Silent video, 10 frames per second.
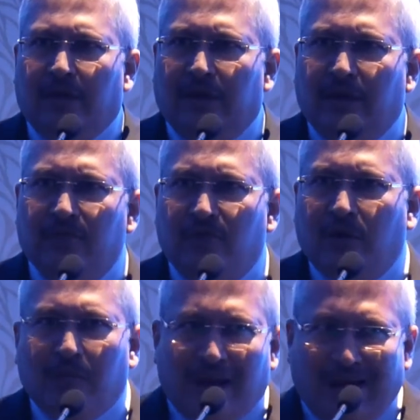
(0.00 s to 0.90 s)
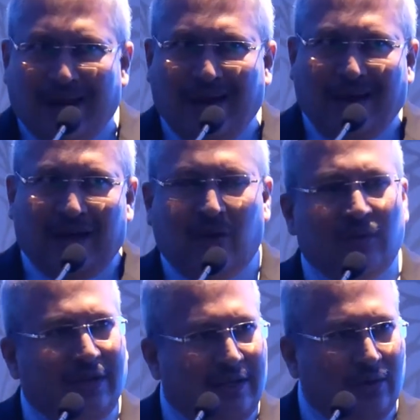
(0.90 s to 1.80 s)
came from
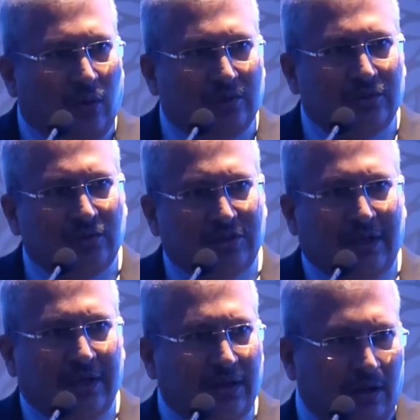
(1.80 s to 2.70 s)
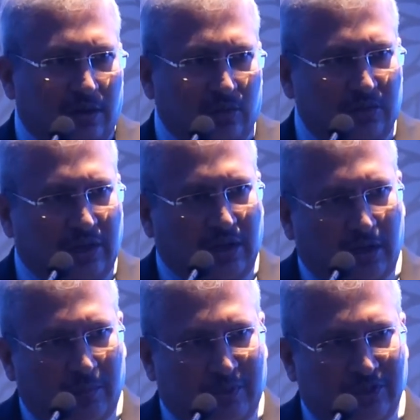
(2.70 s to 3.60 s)
around Delhi also, Chandigarh,
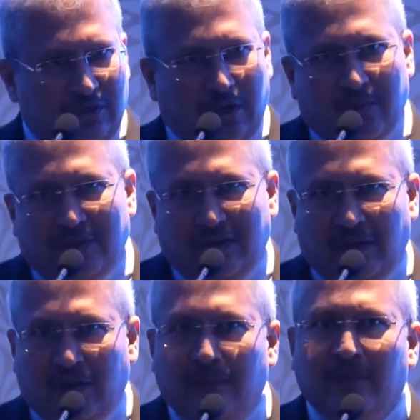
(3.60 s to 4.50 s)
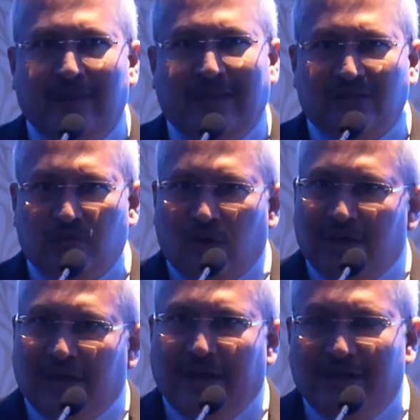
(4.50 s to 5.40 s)
Ludhiana, Punjab, Haryana, and that's
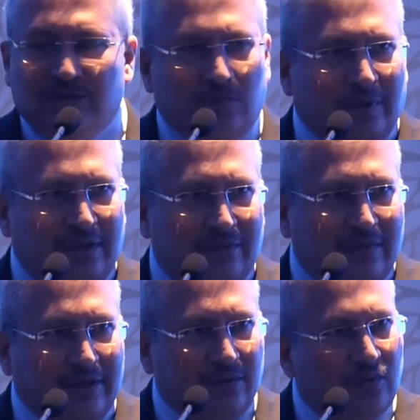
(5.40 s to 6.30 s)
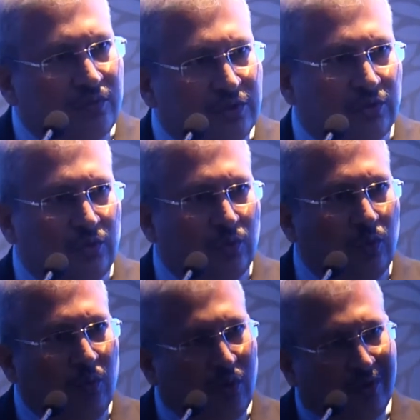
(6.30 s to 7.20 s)
what led us to believe that, we should
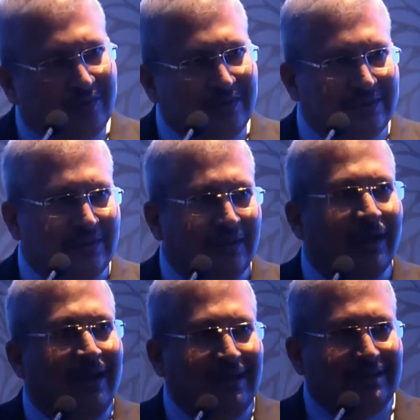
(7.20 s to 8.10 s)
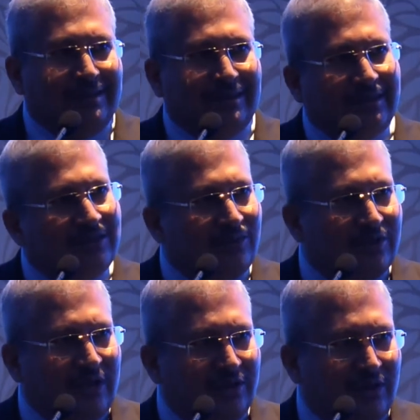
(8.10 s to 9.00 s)
do more of these in cities
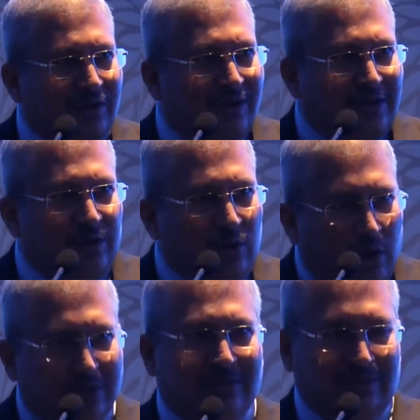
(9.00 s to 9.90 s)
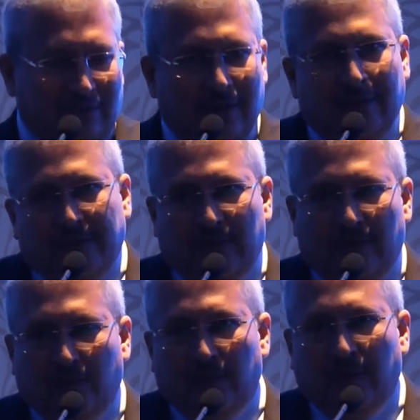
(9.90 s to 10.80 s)
which are generally not,
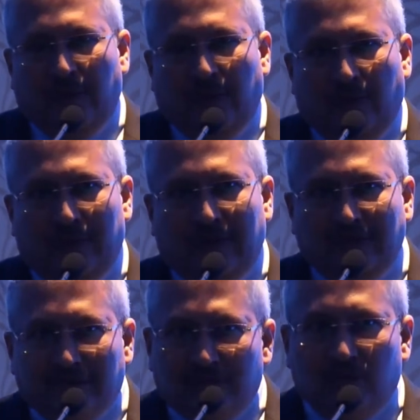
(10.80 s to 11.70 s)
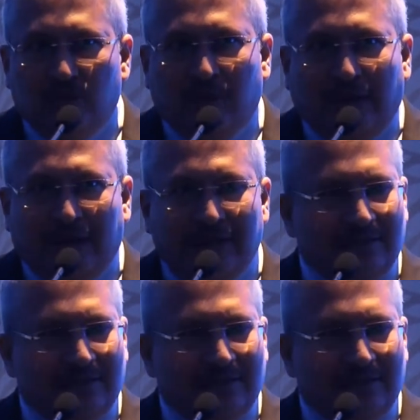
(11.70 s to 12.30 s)
catered to by